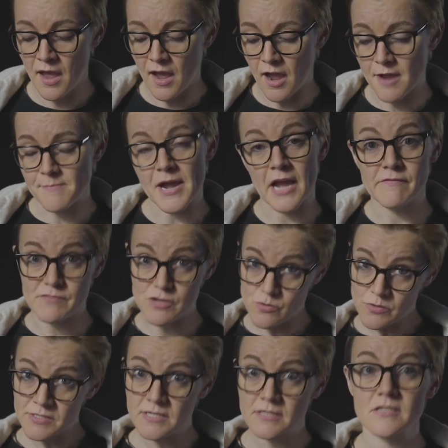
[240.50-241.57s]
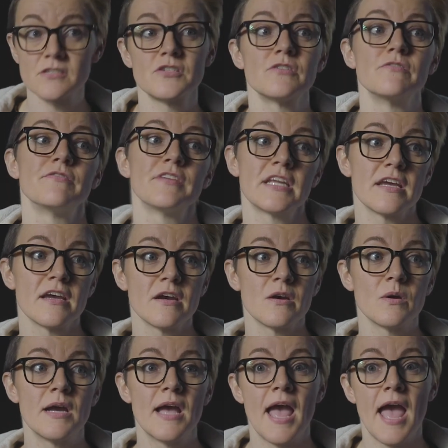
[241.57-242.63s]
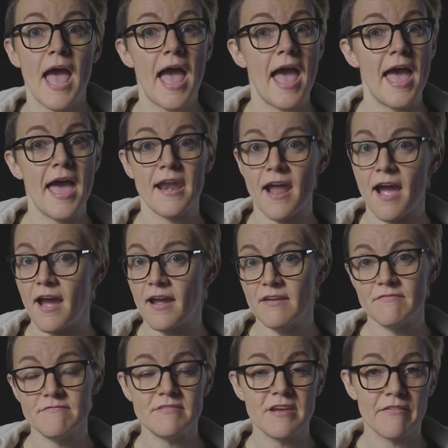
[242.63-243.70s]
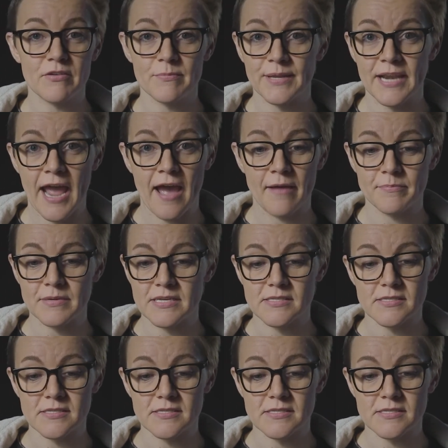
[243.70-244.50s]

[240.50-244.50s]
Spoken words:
I've used it to shoot video, and I have never been happy.